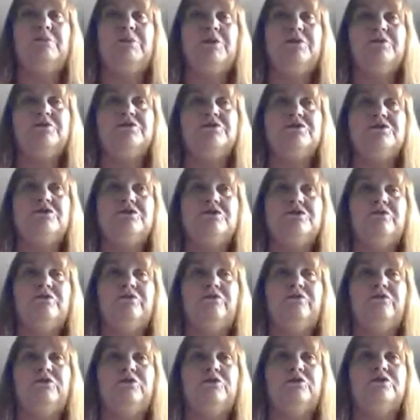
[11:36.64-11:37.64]
those 2
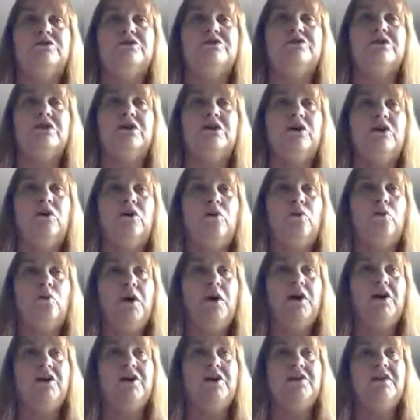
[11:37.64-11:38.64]
foods,
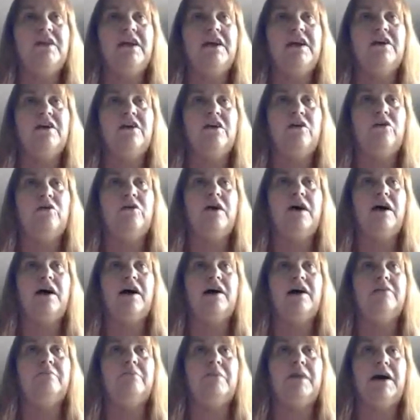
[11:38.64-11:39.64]
where do they go
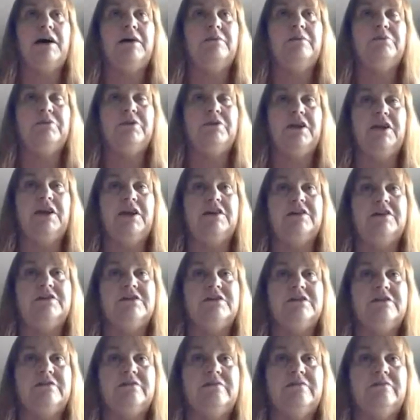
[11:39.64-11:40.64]
on my plate?
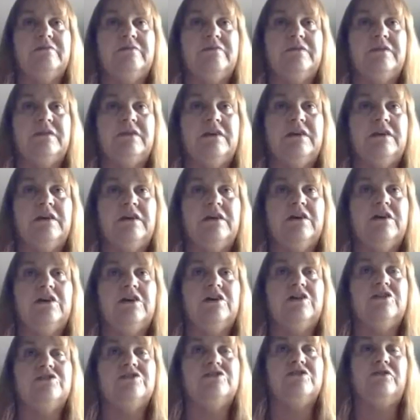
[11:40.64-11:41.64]

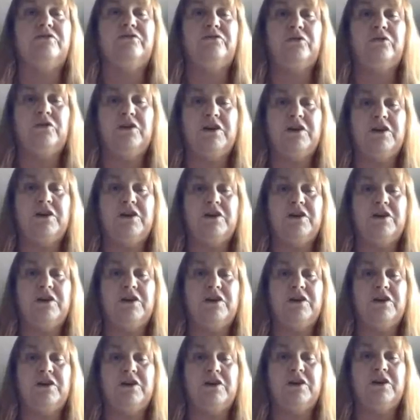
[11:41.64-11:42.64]
So for
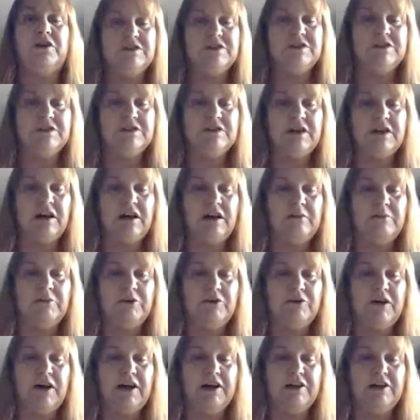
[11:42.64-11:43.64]
example, since
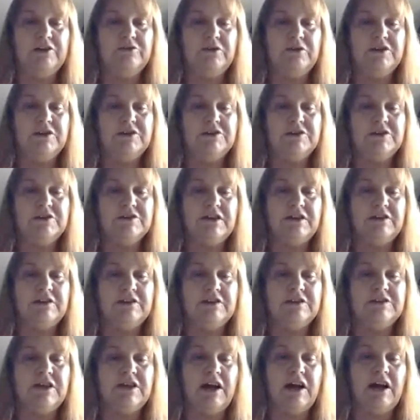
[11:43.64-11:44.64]
carbohydrates is at the
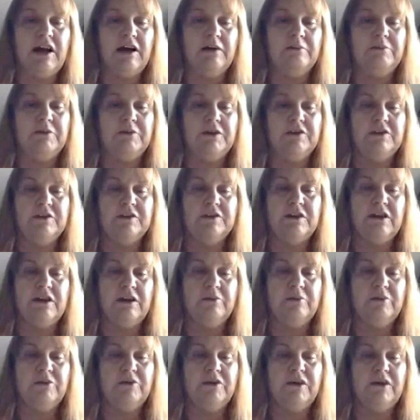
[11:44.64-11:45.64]
top and
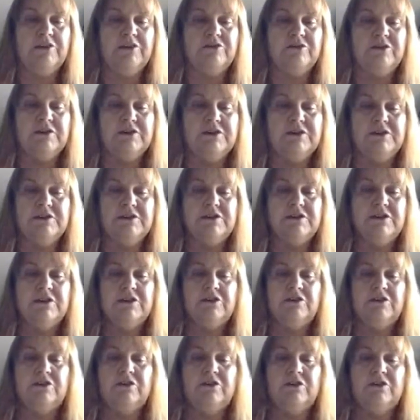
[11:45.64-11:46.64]
carbohydrates is
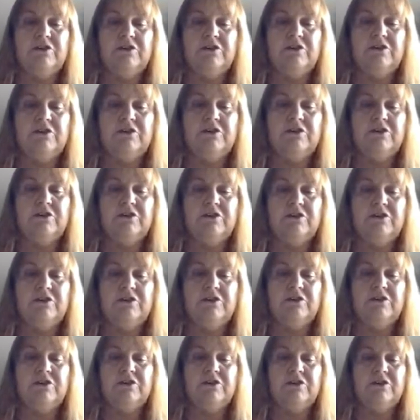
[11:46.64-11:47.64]
here on
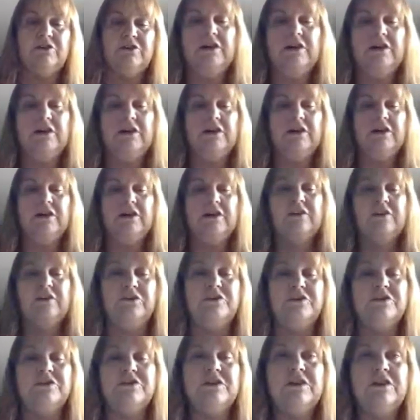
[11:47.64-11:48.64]
the
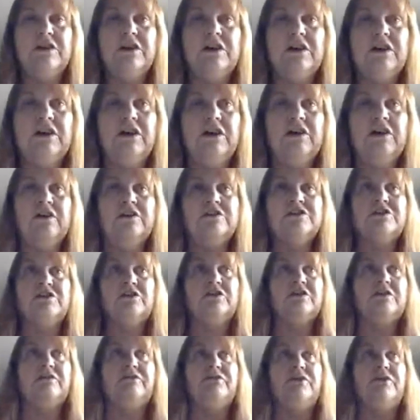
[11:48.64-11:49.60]
notes, so the